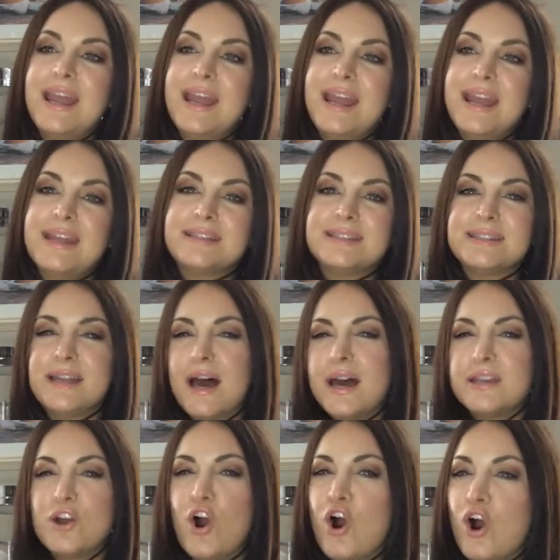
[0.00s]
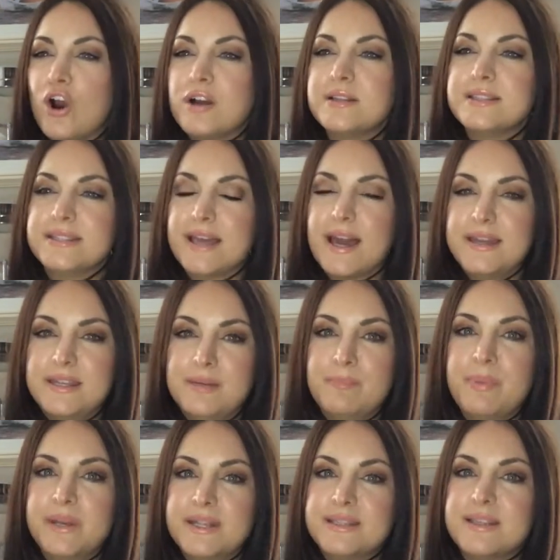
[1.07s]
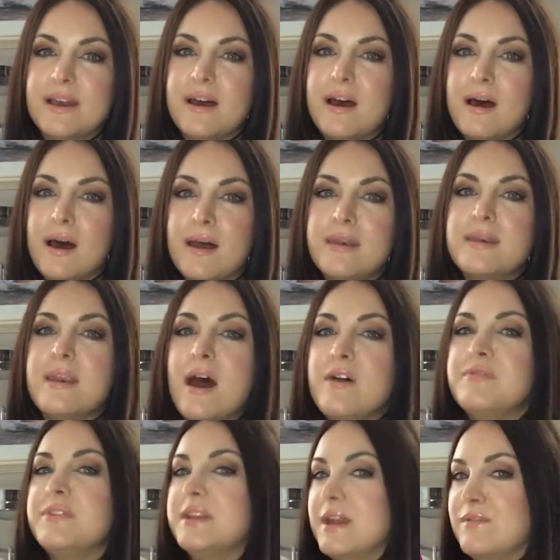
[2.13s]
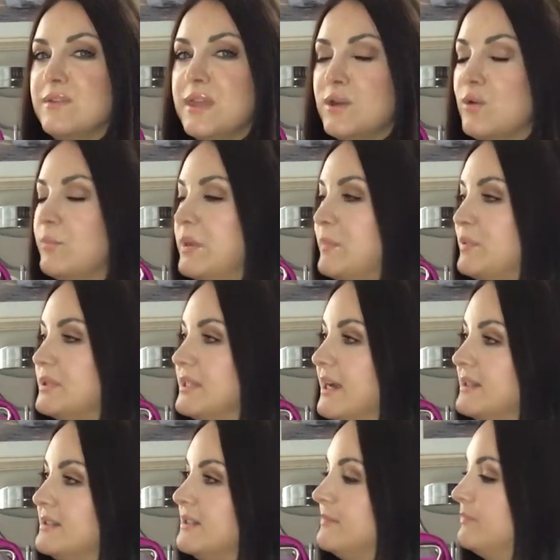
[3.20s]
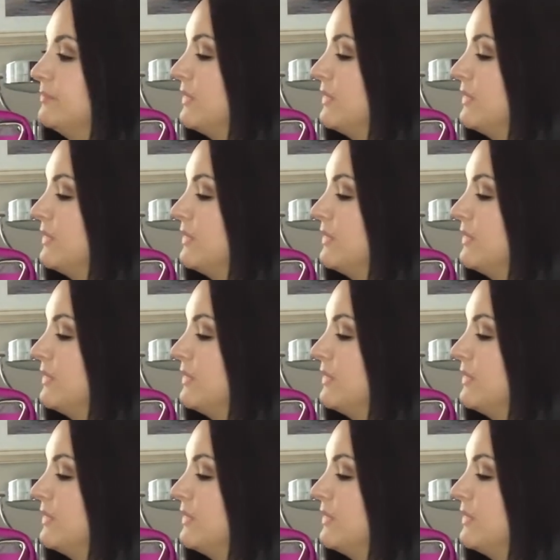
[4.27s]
it's not hard-sided, but it's enough that everything will be protected.